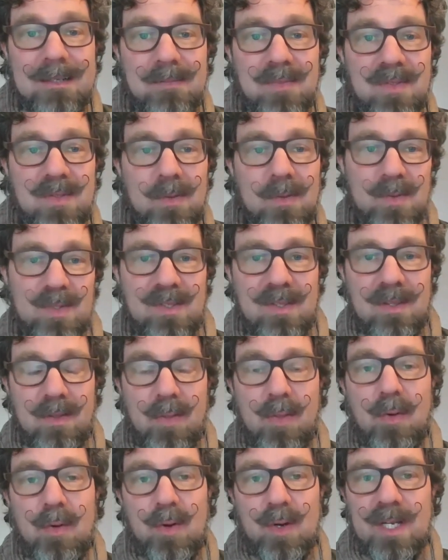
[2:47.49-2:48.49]
So it was the
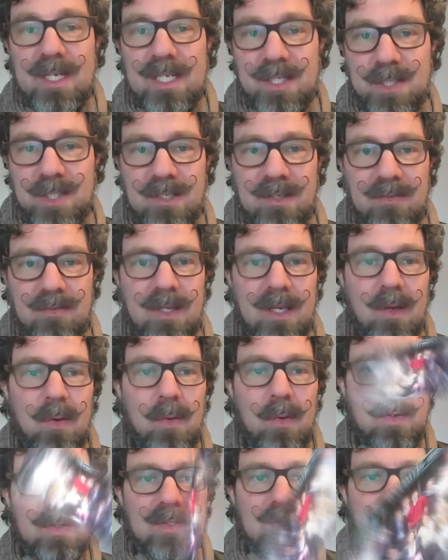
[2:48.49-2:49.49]
third edition of the course. So